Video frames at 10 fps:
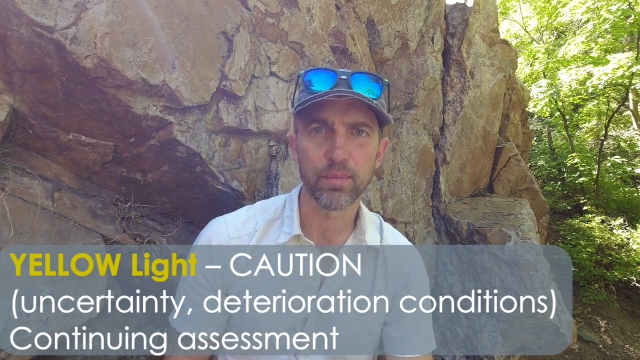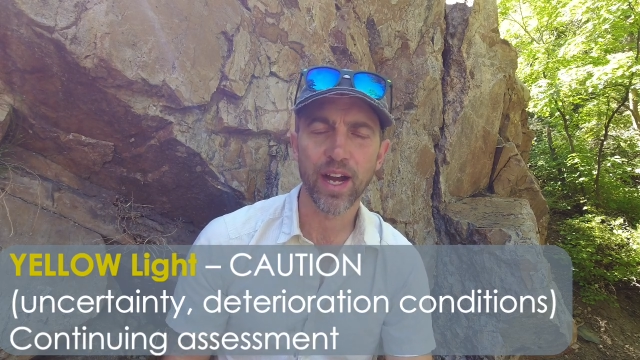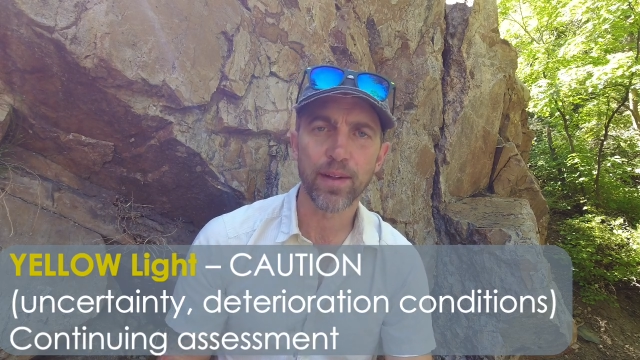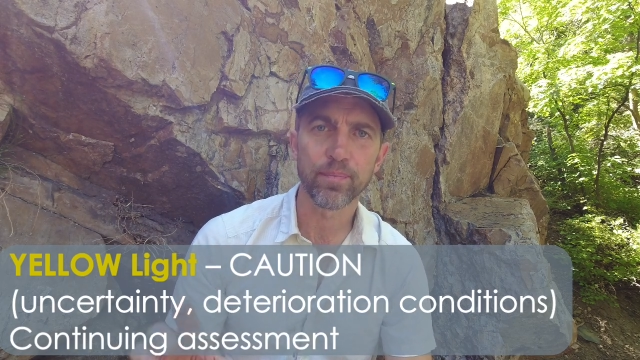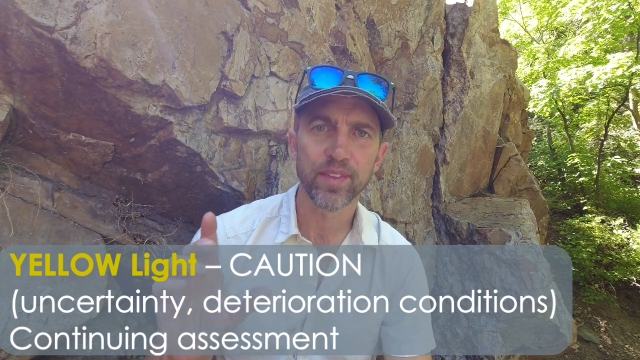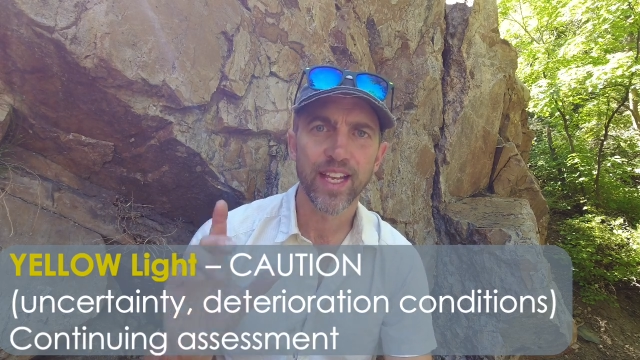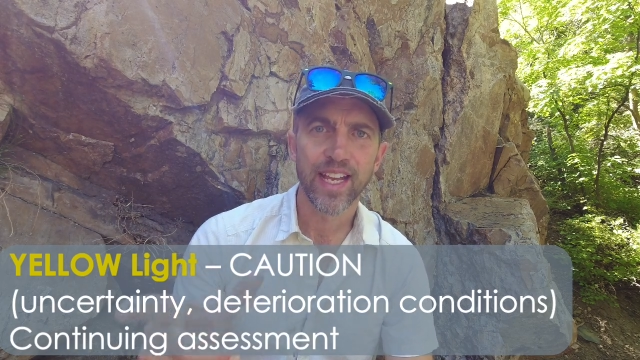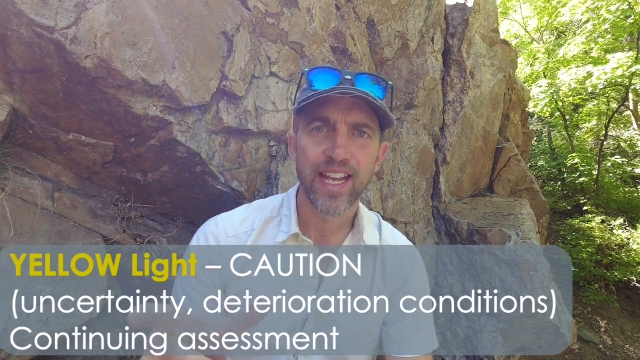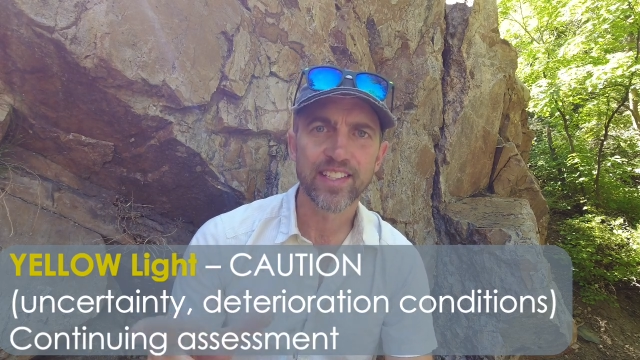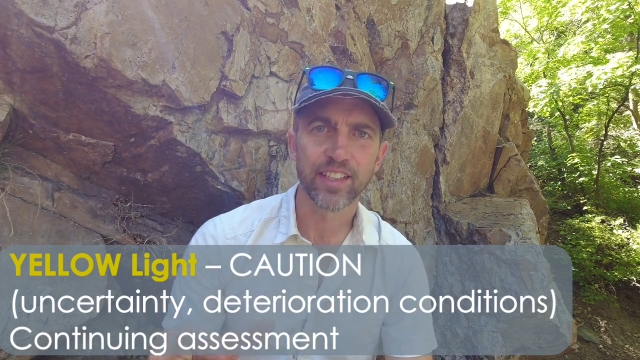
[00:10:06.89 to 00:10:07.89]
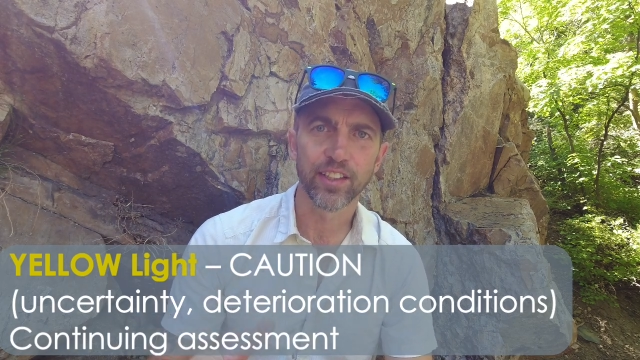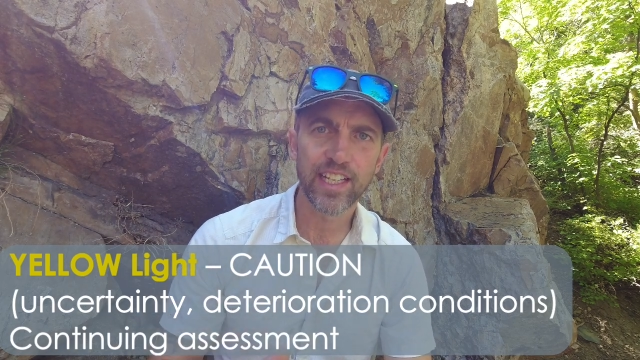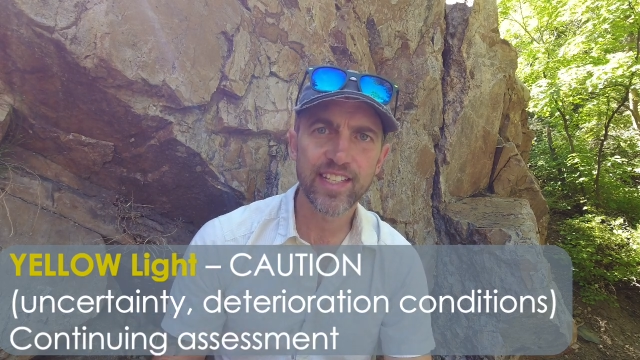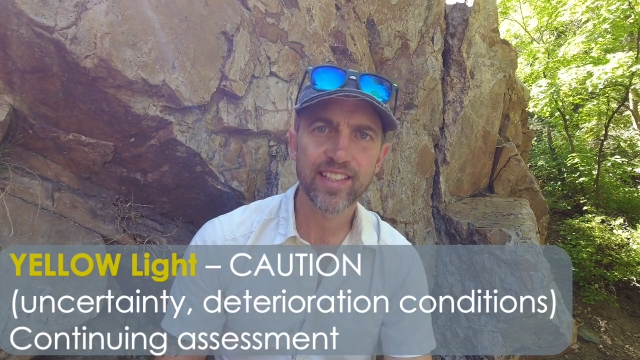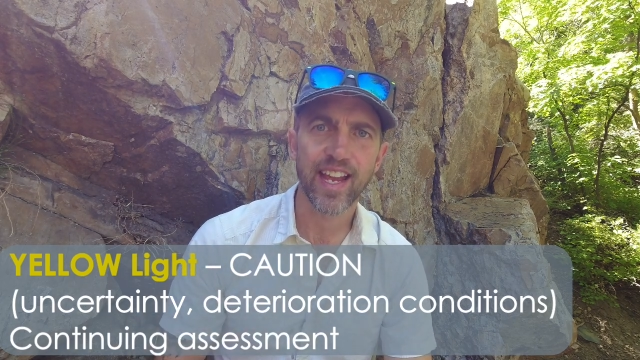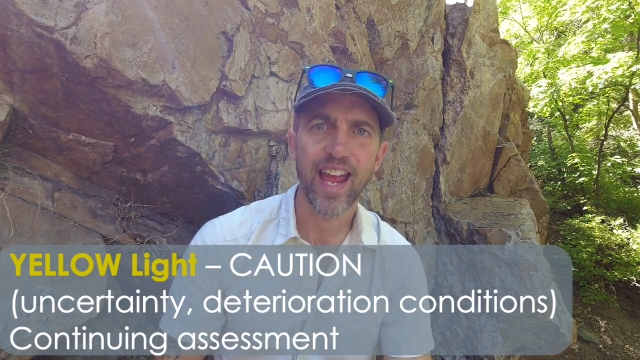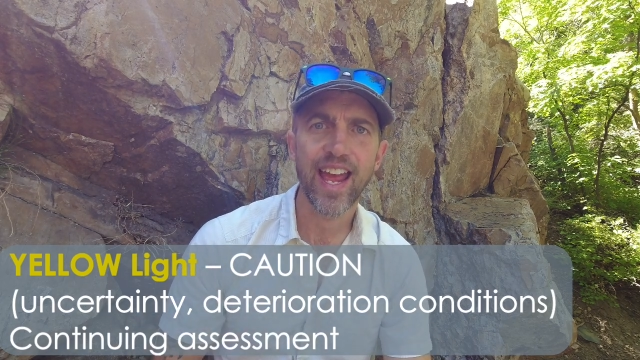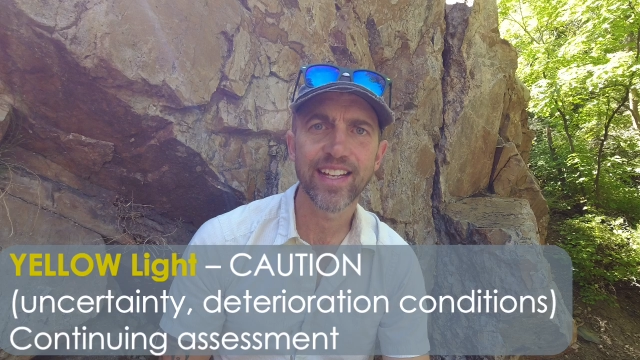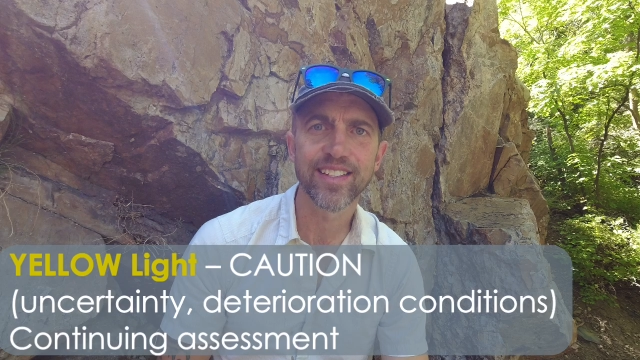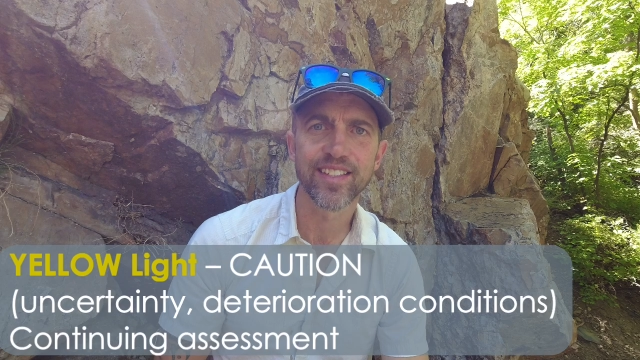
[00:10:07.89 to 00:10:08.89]
But it's at least a
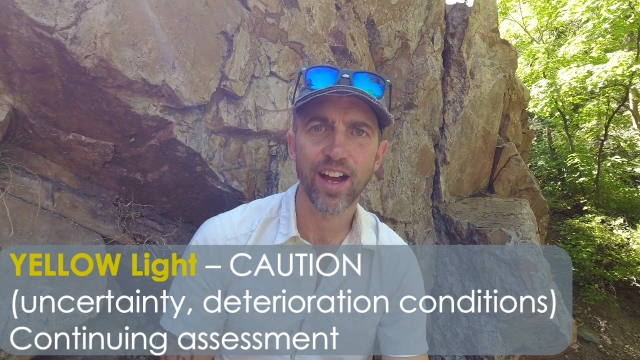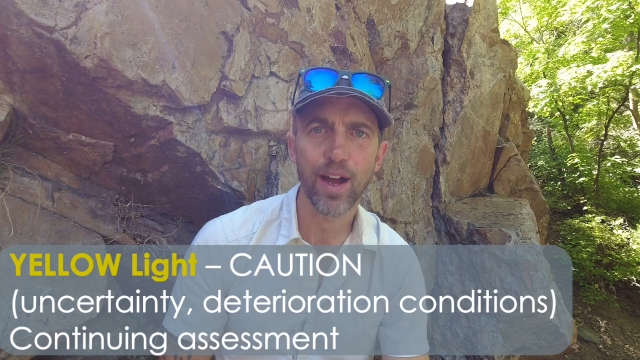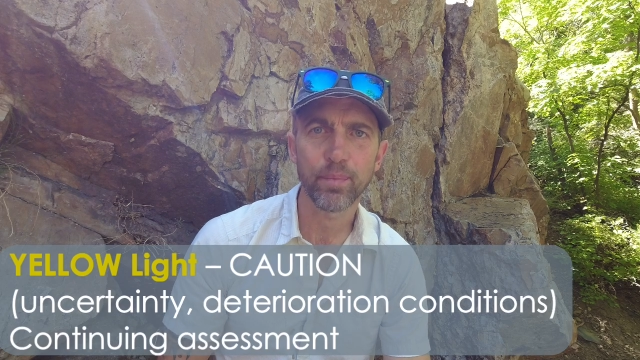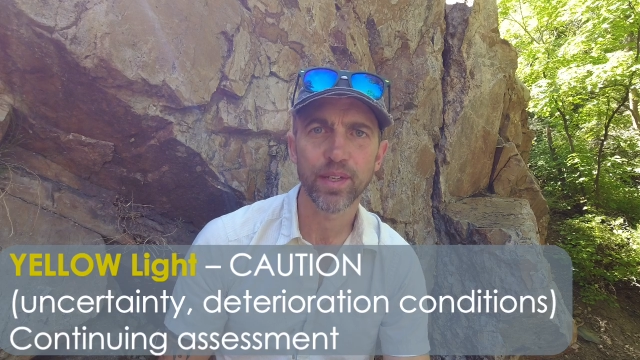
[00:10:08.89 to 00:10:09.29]
heads up